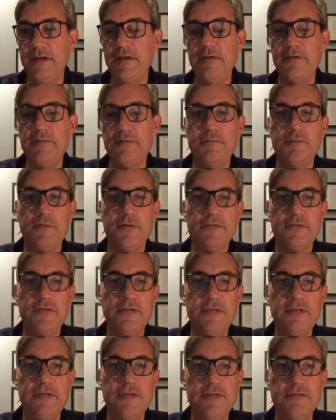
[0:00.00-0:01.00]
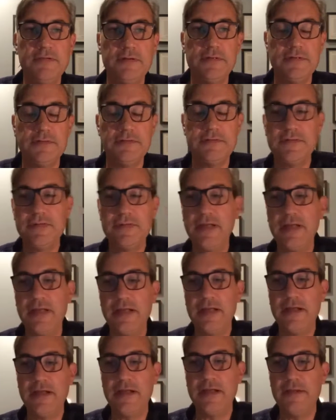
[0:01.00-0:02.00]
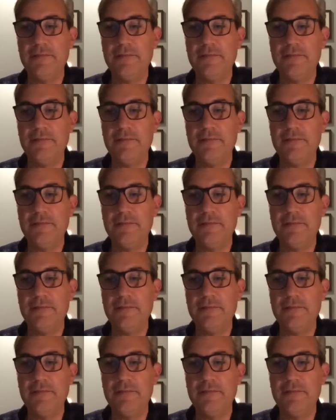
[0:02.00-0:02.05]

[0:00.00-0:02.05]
the 14 year old,